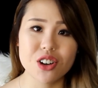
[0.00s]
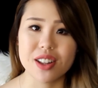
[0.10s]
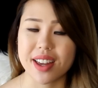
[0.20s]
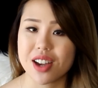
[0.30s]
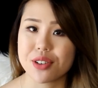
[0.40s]
or
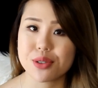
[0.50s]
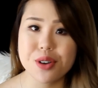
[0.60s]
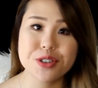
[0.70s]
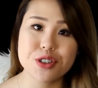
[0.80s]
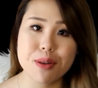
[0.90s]
like a
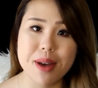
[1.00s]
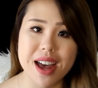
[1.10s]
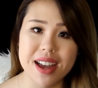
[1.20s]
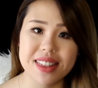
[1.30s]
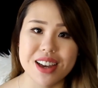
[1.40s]
grocery
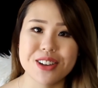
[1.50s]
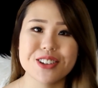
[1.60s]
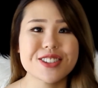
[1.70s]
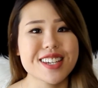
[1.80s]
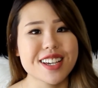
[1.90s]
bag that
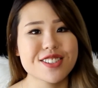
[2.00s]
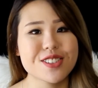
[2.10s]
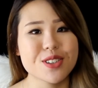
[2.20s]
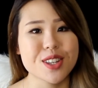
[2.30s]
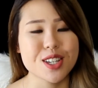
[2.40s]
you take
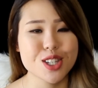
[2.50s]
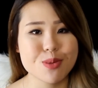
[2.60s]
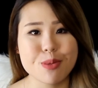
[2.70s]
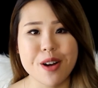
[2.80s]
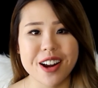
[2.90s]
to the
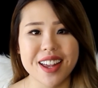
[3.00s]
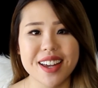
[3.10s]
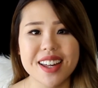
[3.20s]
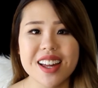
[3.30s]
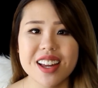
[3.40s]
supermarket